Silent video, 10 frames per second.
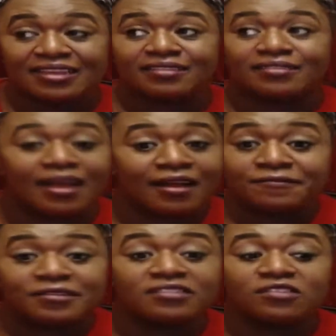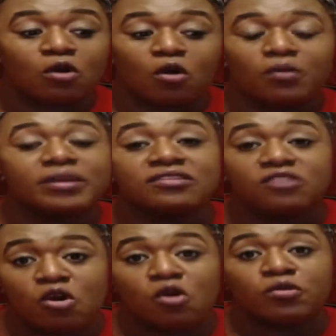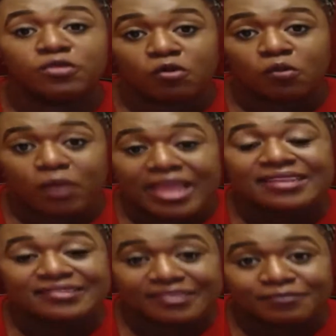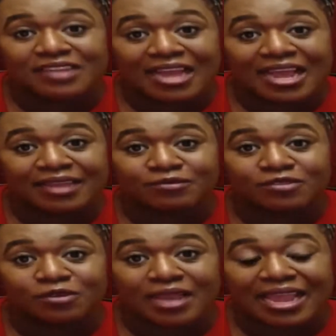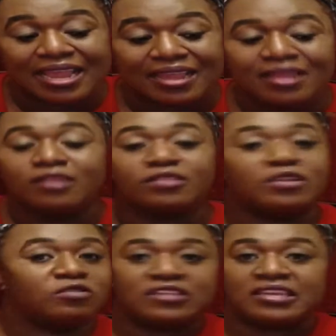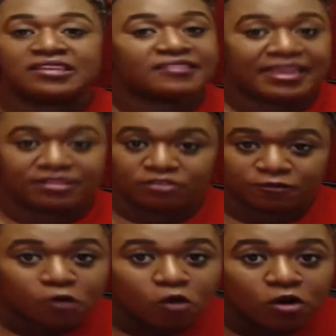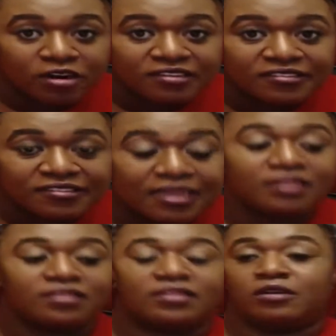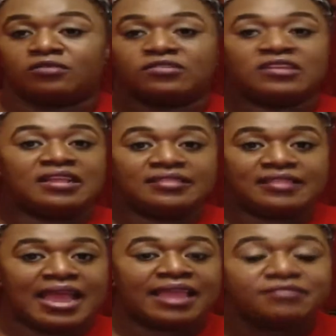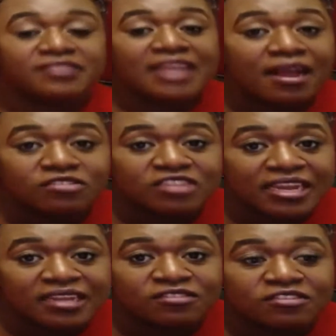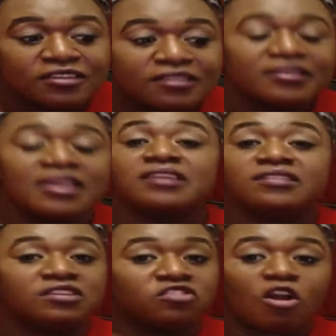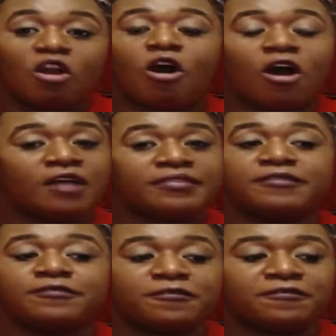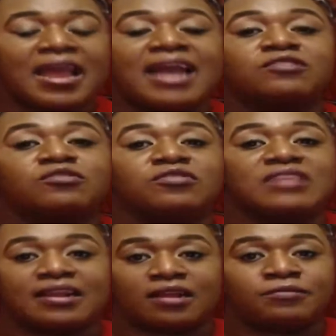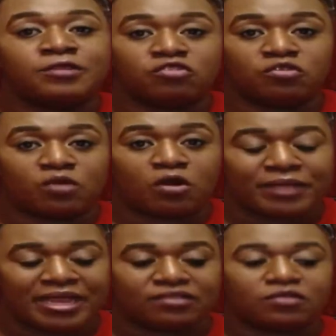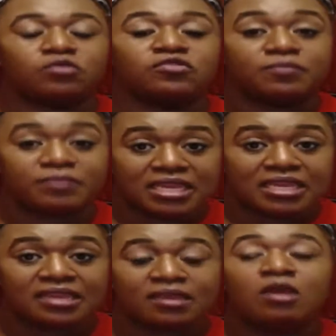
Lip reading: love doesn't always go your way sometimes, okay? There's things like divorce, there's lifestyle changes. These are all different factors that come into romance. So to me,